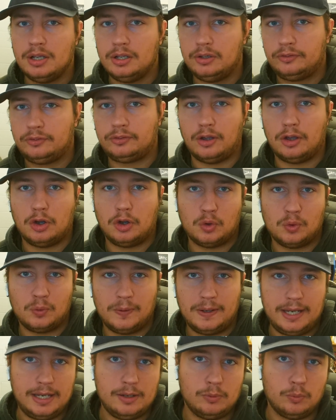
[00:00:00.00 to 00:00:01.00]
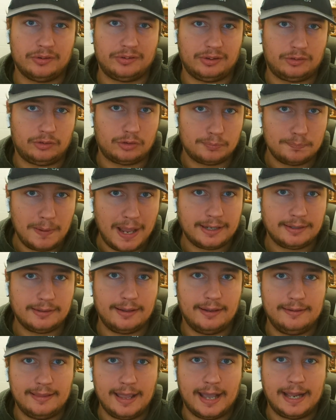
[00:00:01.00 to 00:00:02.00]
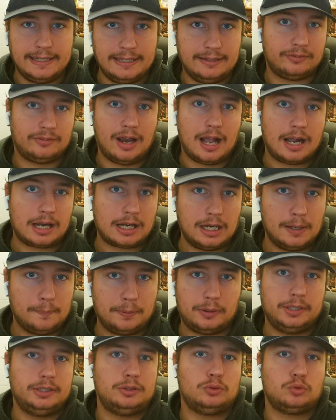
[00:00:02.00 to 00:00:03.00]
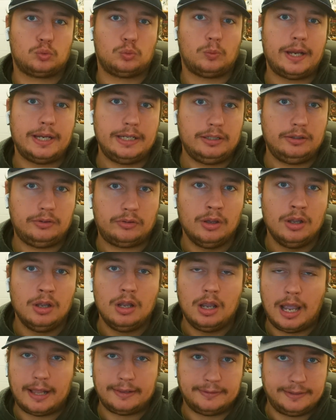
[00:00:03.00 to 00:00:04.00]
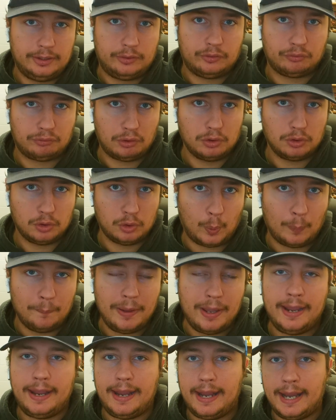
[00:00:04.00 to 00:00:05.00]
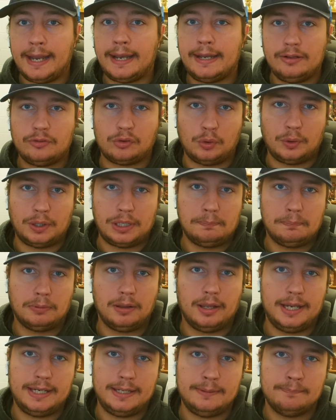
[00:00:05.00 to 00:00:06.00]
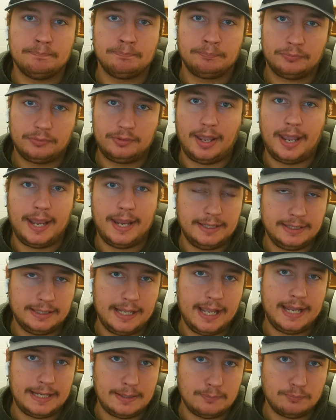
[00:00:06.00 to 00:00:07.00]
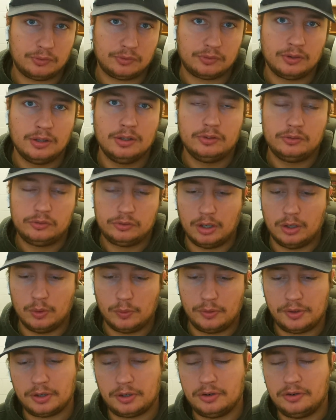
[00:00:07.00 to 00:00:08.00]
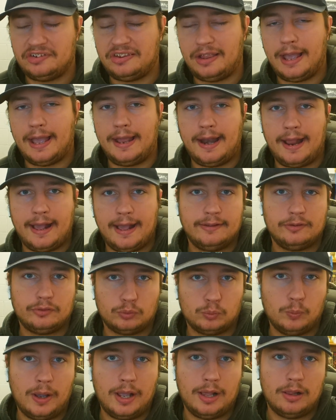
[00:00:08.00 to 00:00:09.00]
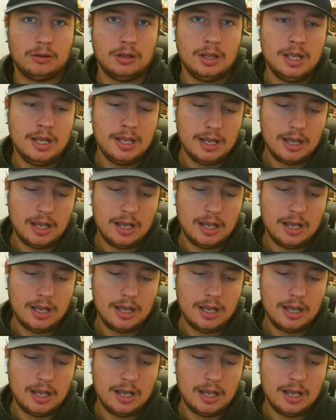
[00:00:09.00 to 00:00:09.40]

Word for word: So it was expected that he's not going to play great, at least for a little bit, and he's only played 10 games. So there's that as well.